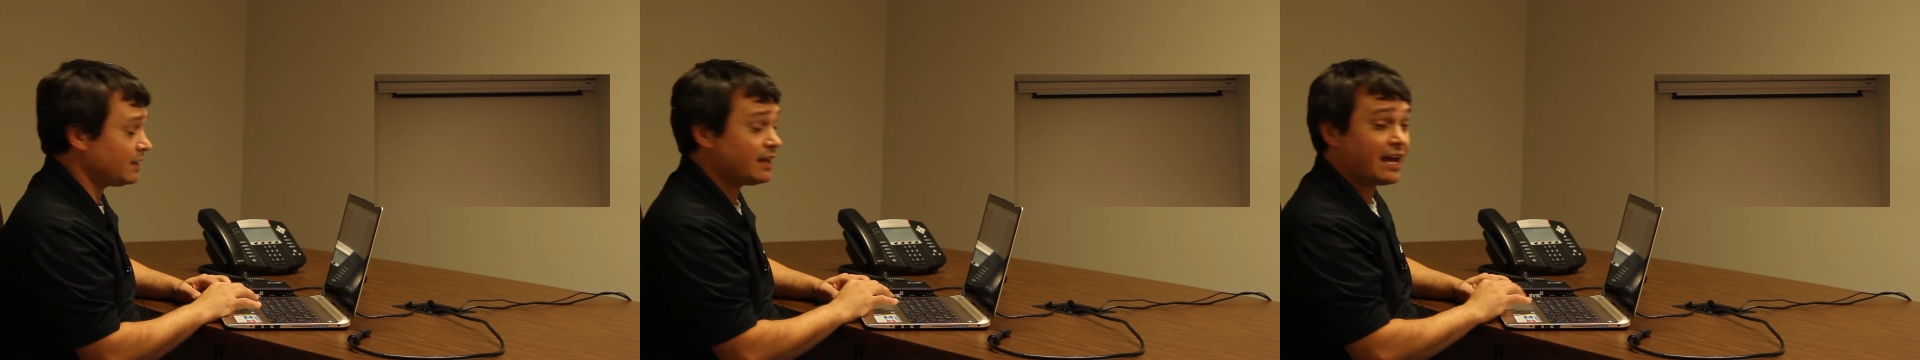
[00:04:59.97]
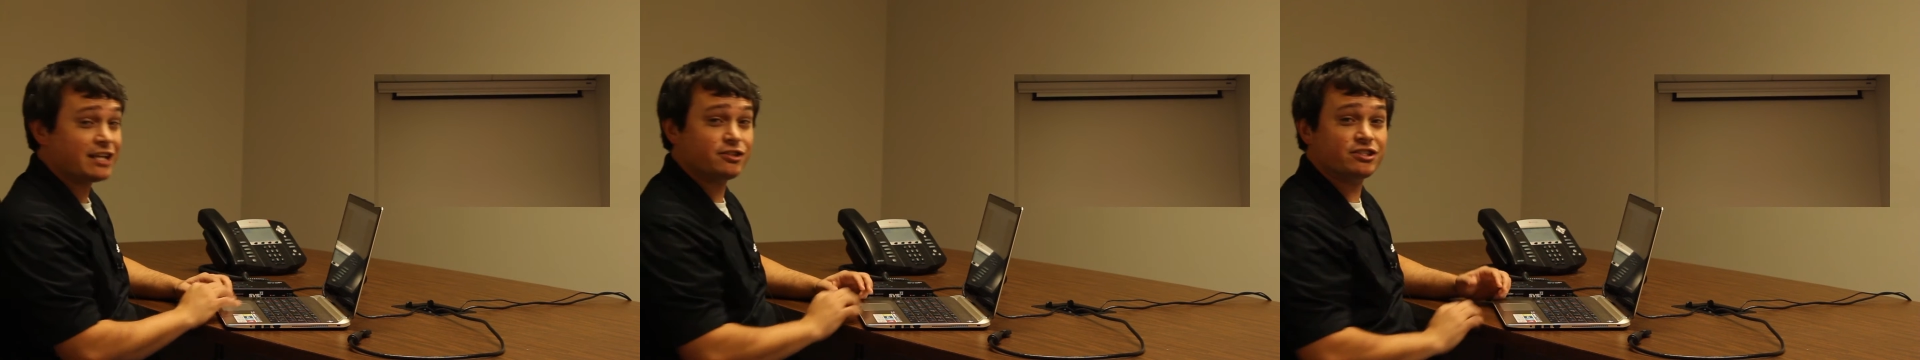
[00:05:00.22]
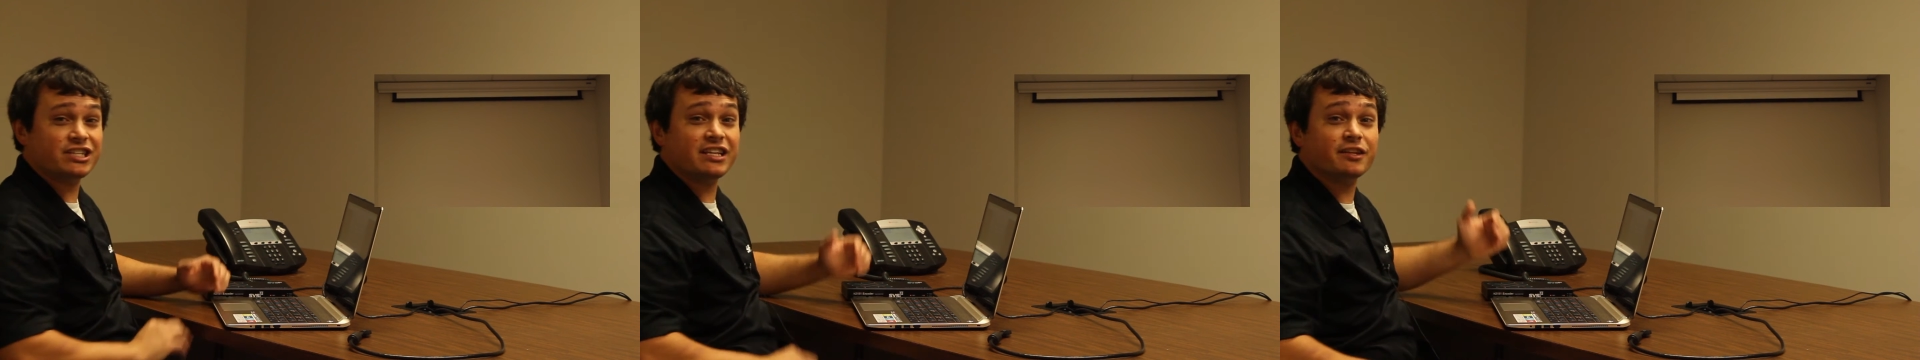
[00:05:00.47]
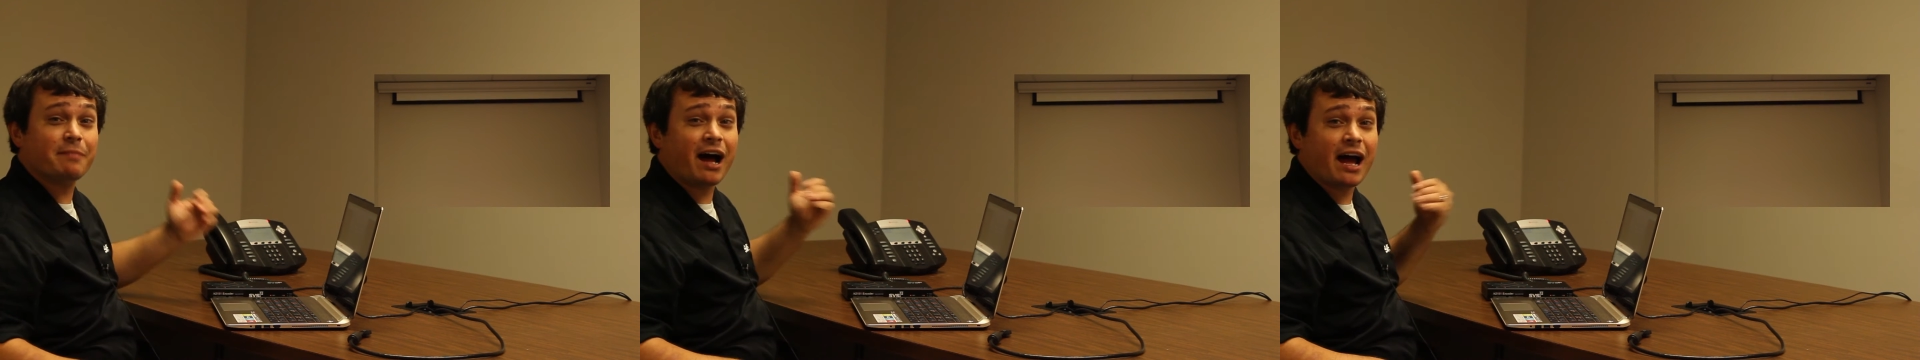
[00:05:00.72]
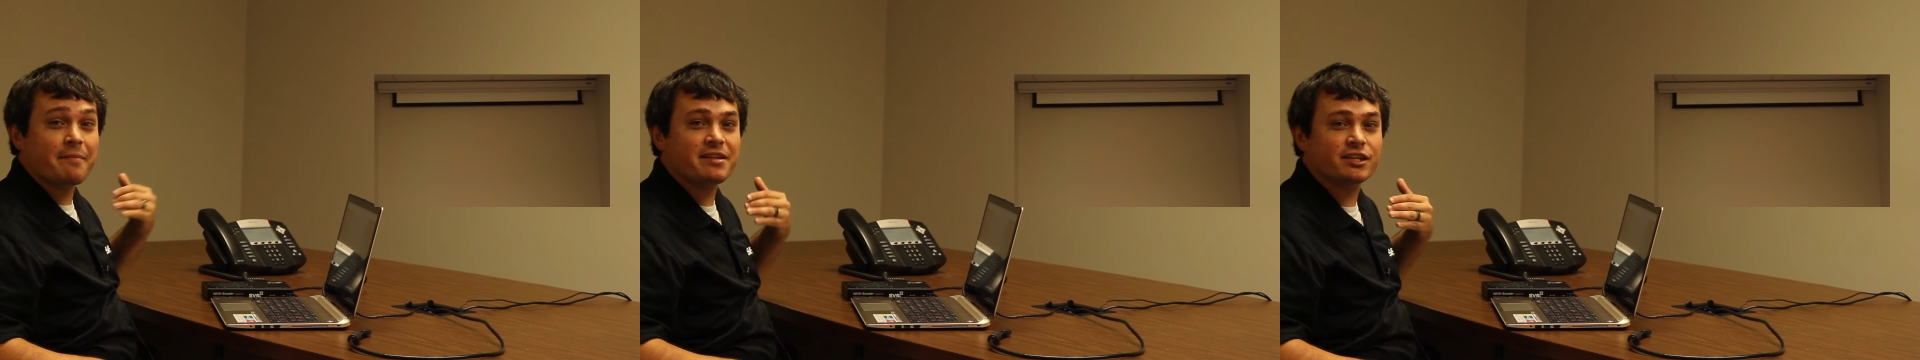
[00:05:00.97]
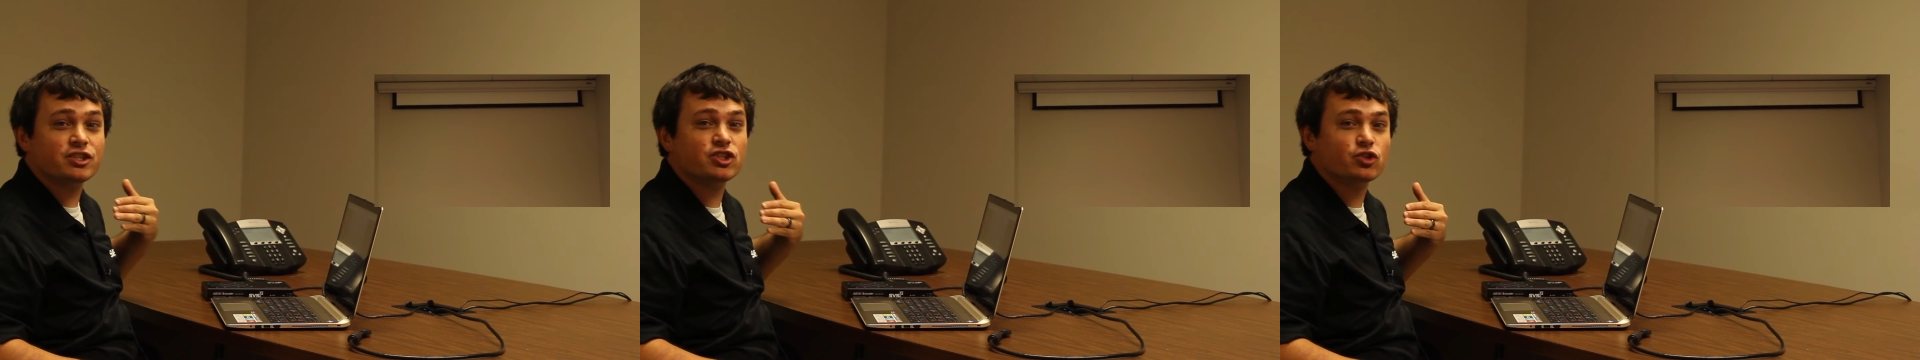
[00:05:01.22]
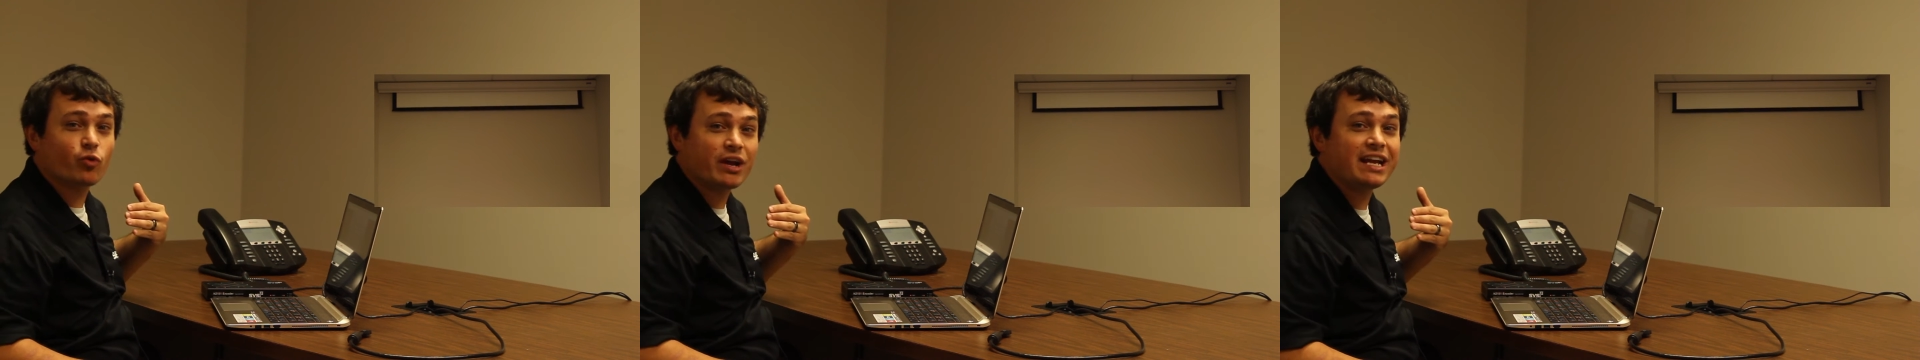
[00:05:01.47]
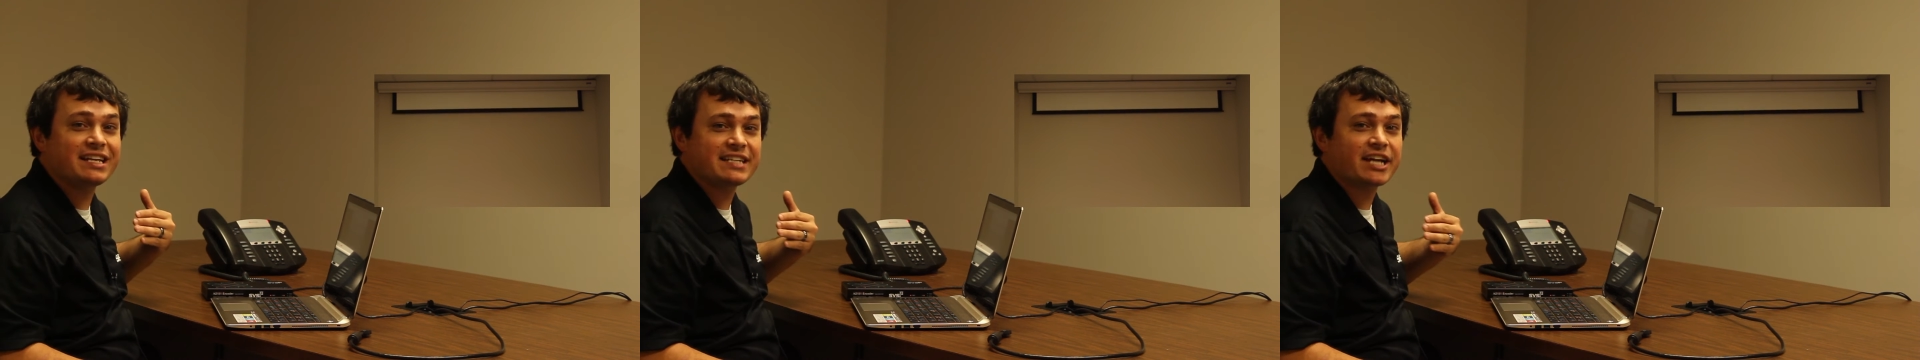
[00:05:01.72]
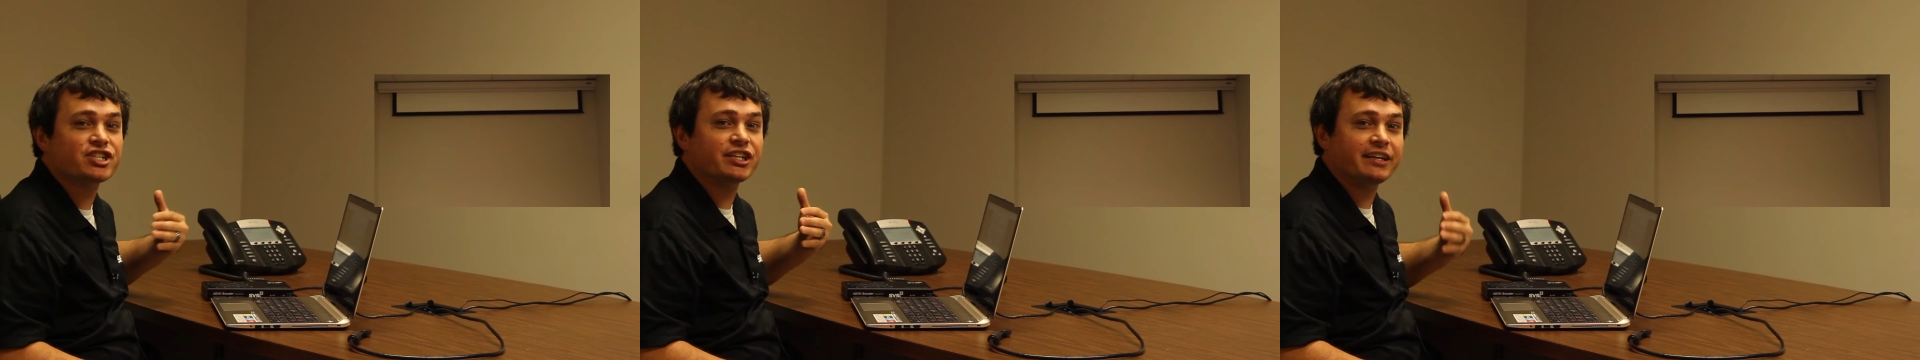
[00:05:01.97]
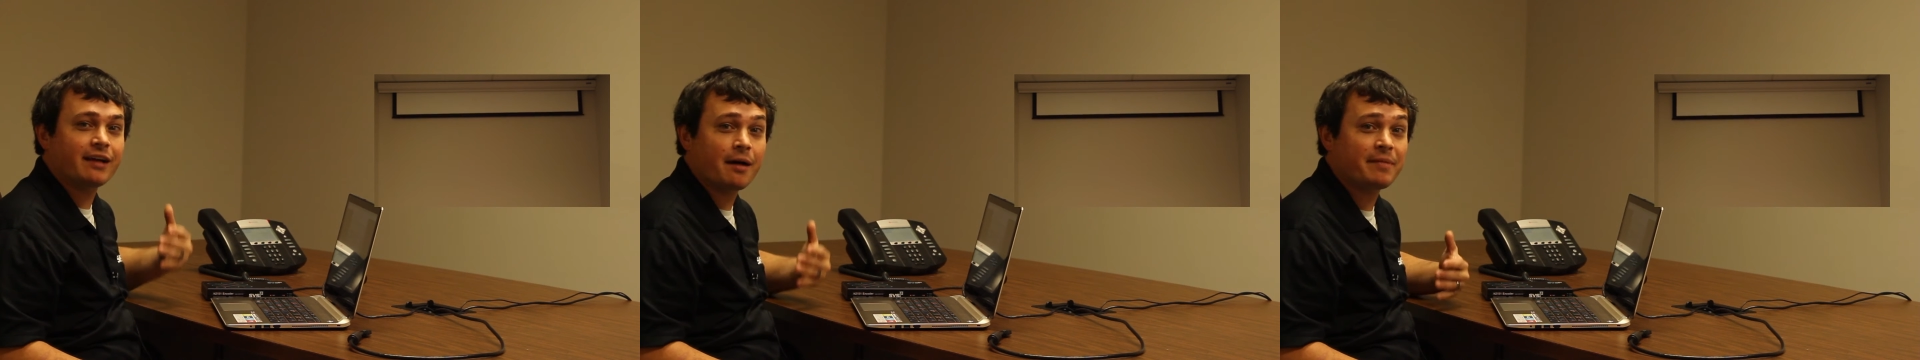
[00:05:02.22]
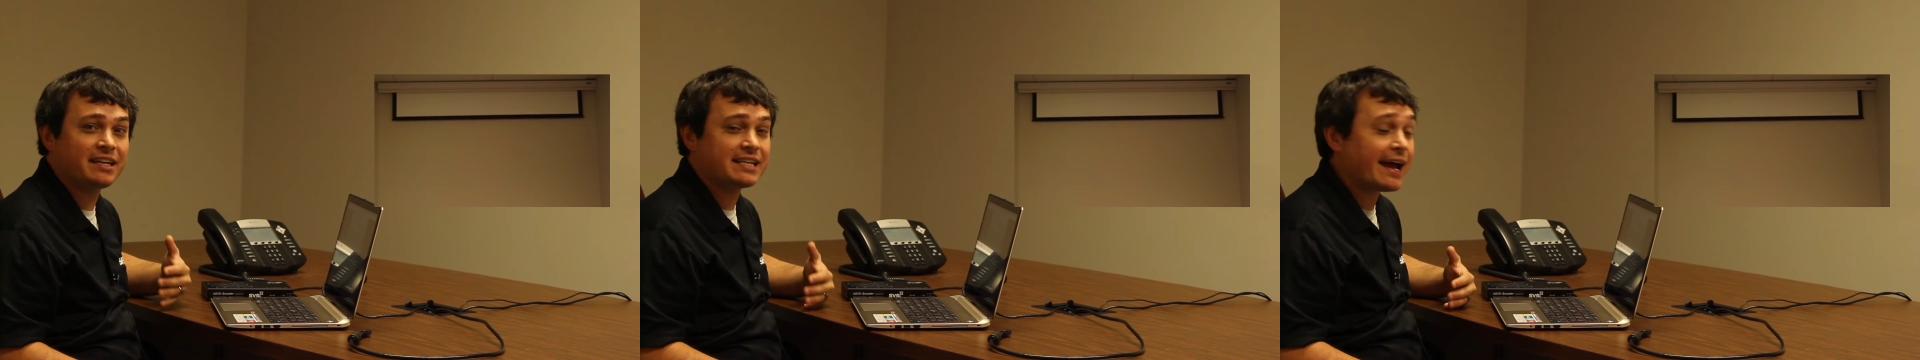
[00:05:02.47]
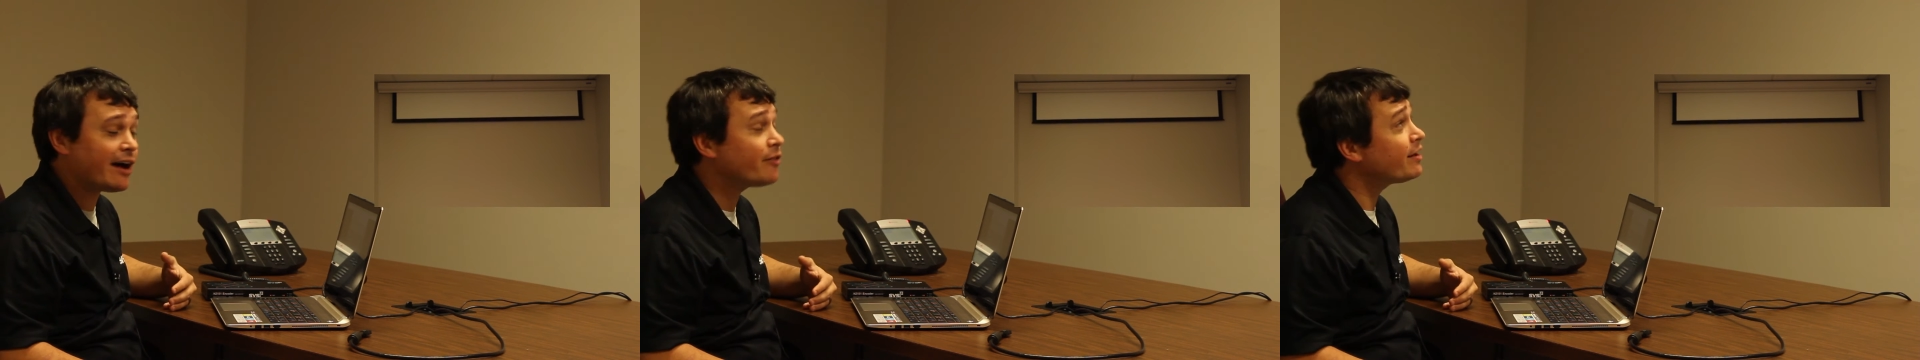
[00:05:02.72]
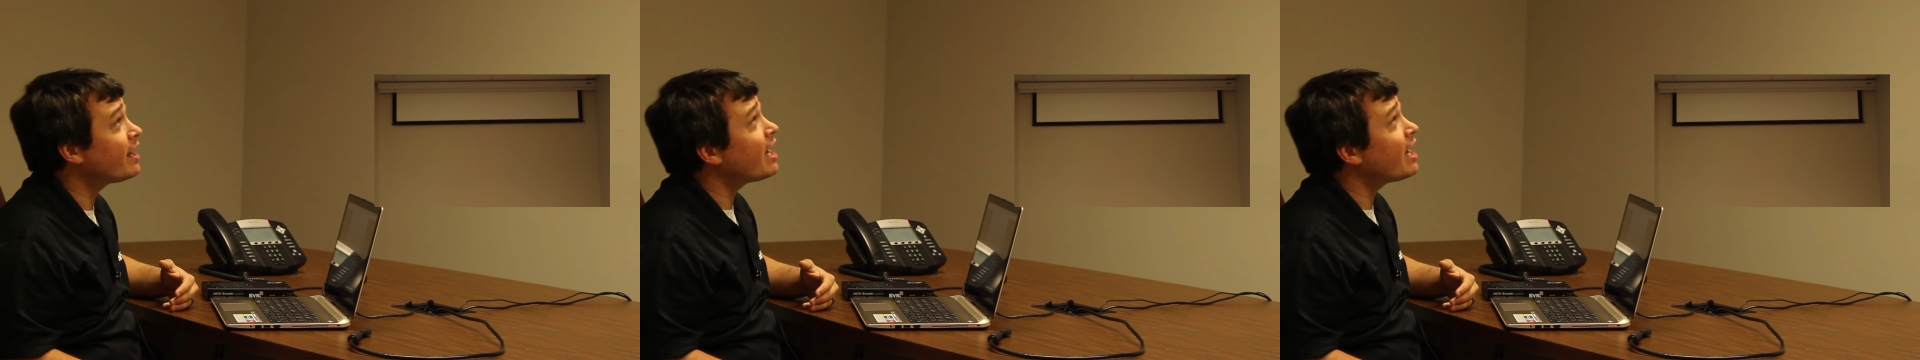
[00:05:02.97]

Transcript: As you see that behind me, the screen is actually coming down.